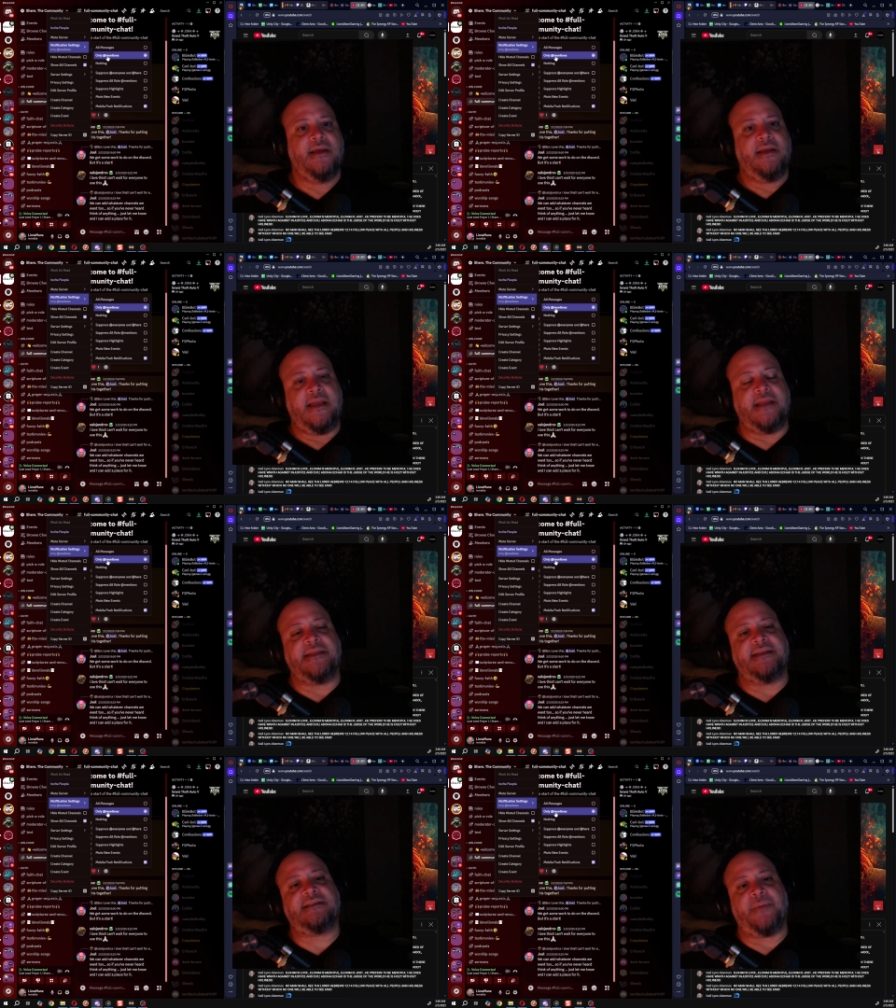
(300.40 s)
in
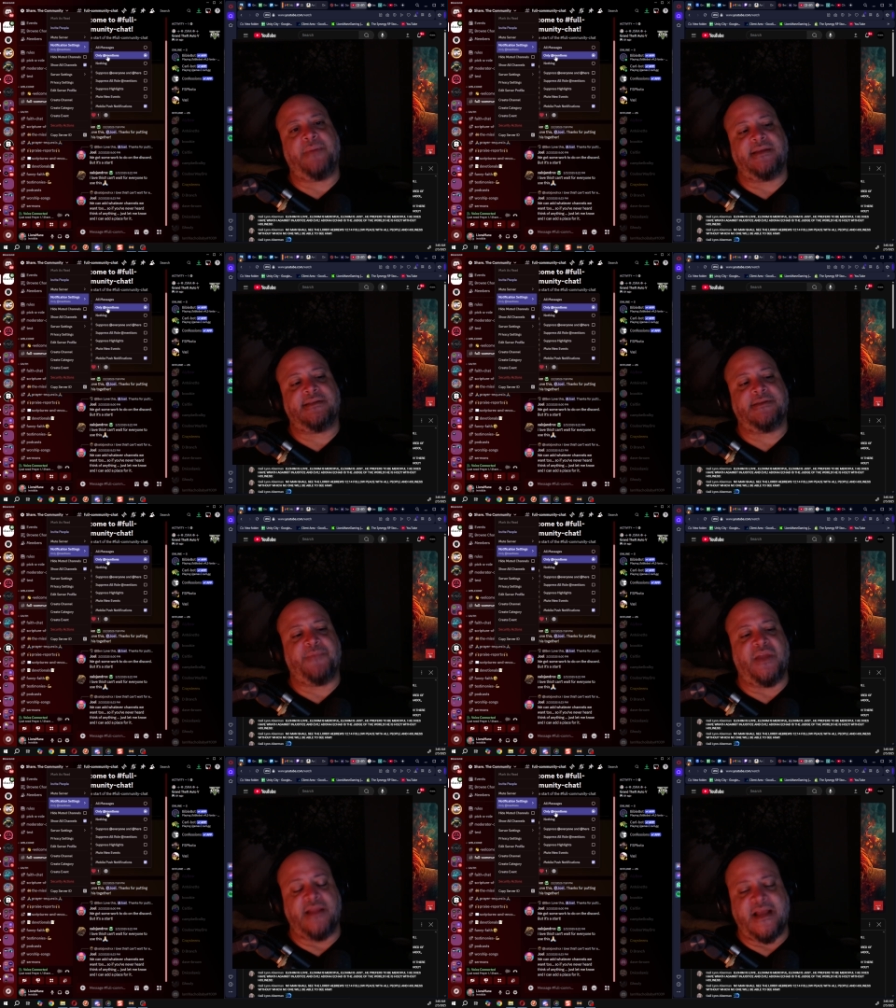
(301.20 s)
this space.
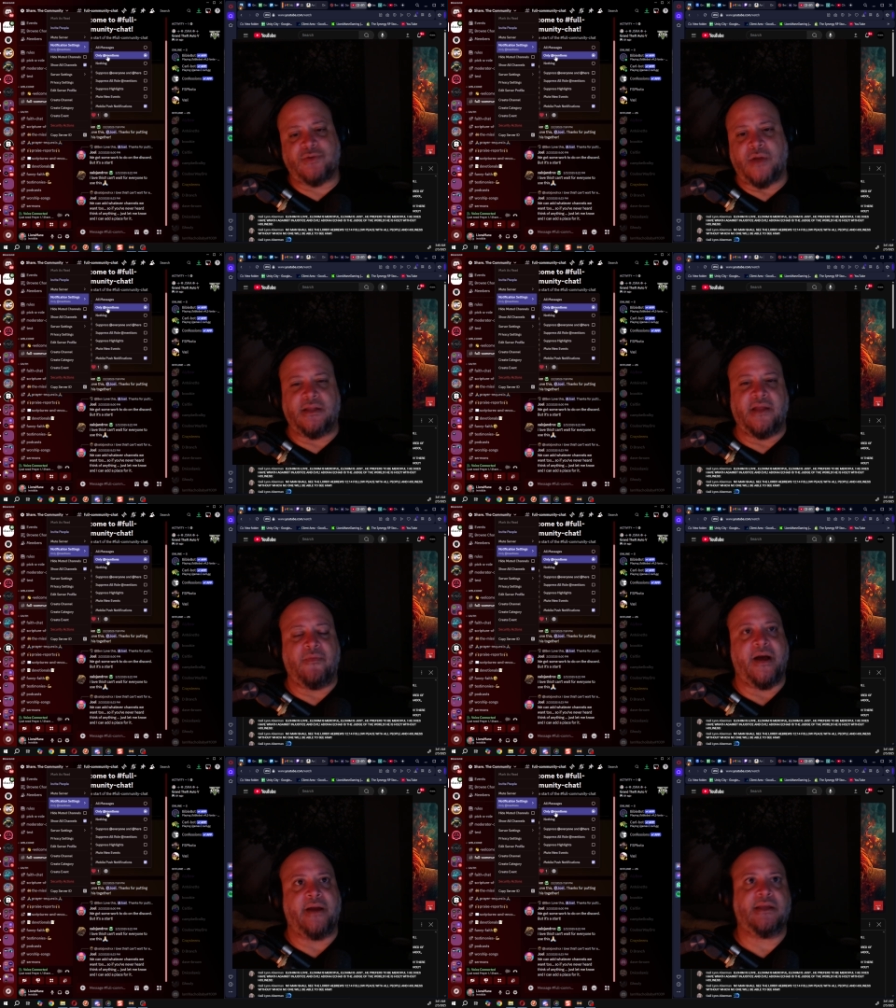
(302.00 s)
And that's what I love
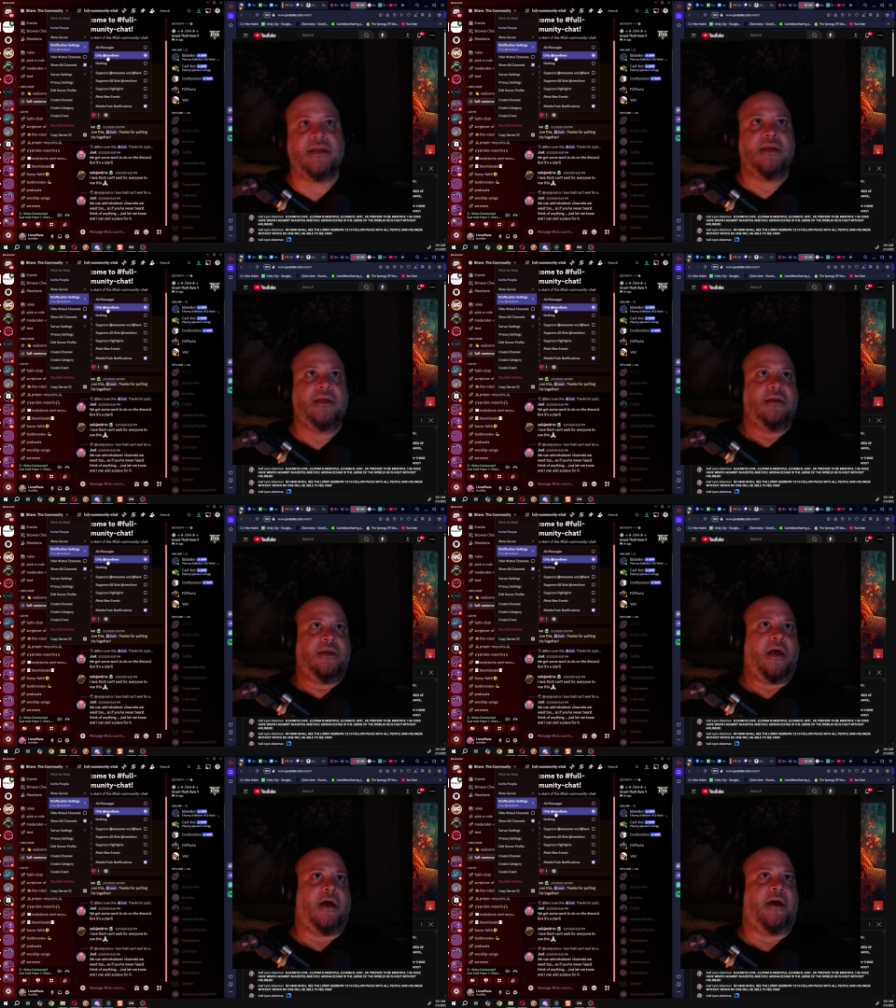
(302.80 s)
about it.
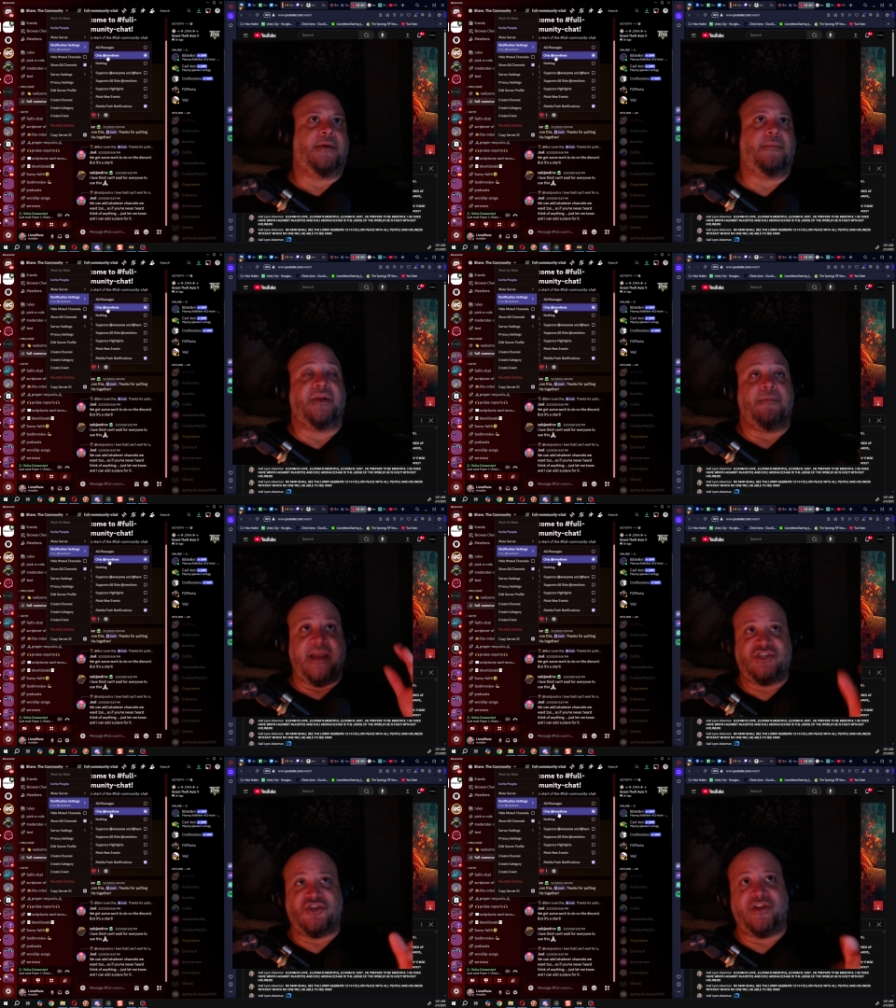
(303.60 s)
But
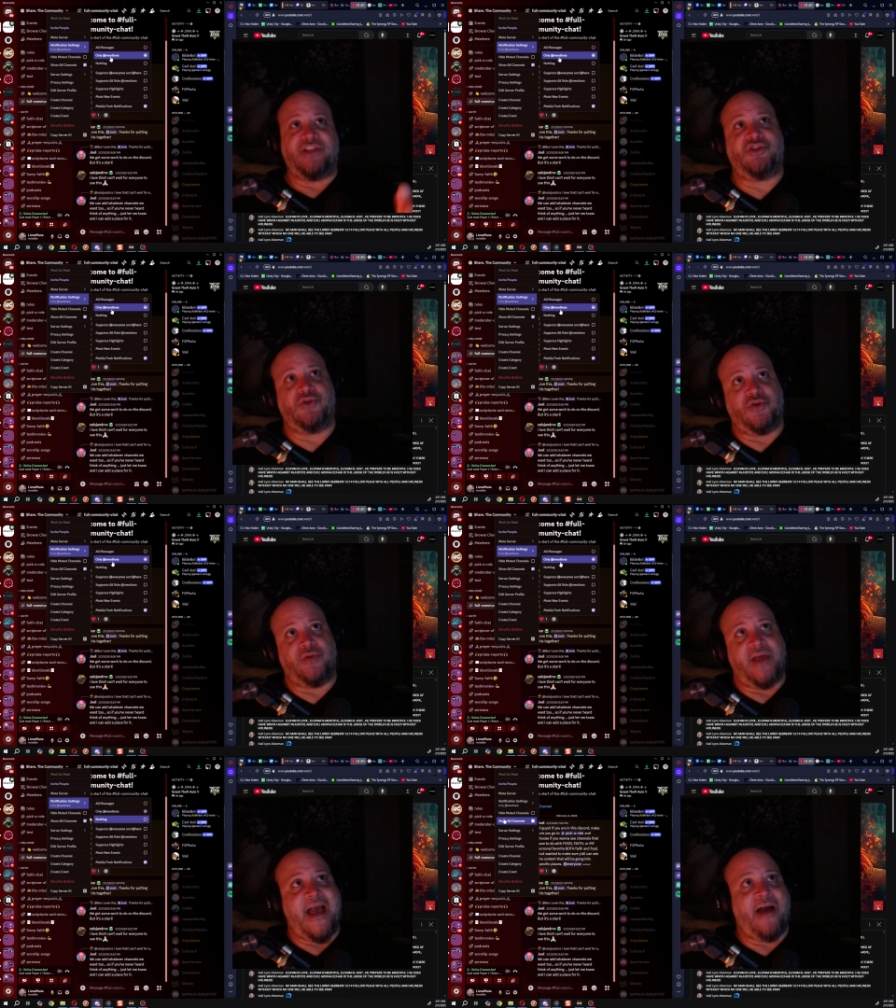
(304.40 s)
make sure that you do
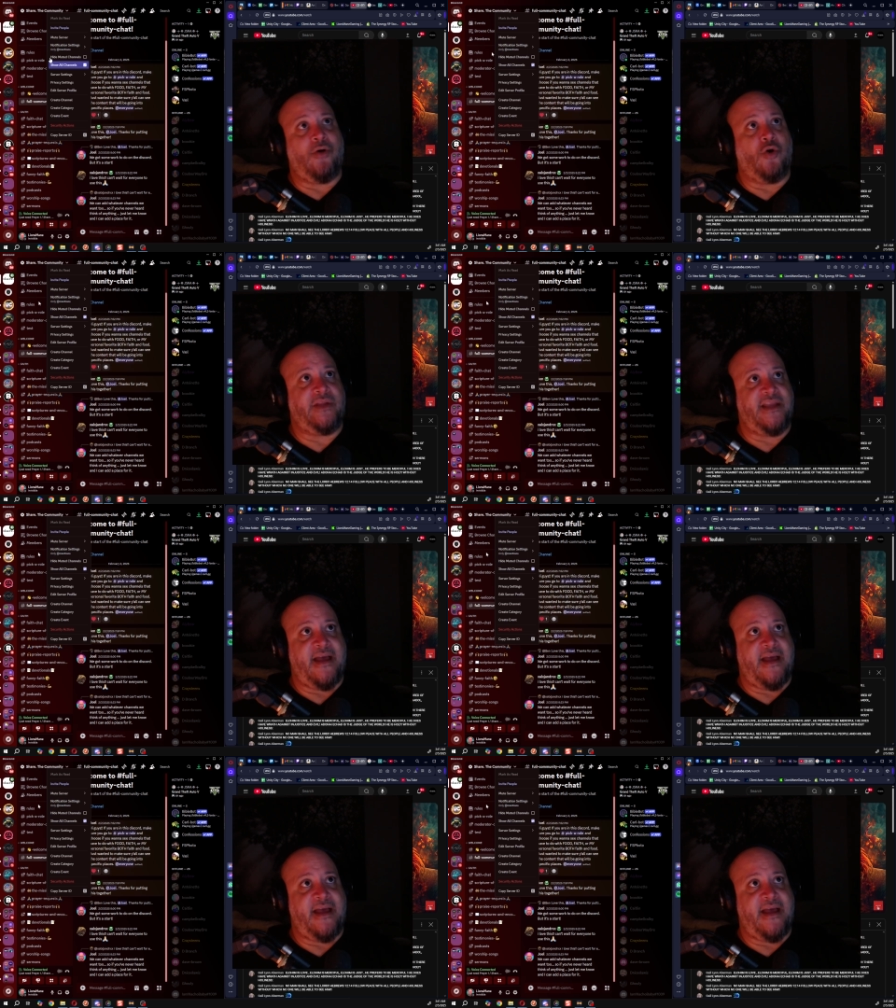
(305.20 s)
the only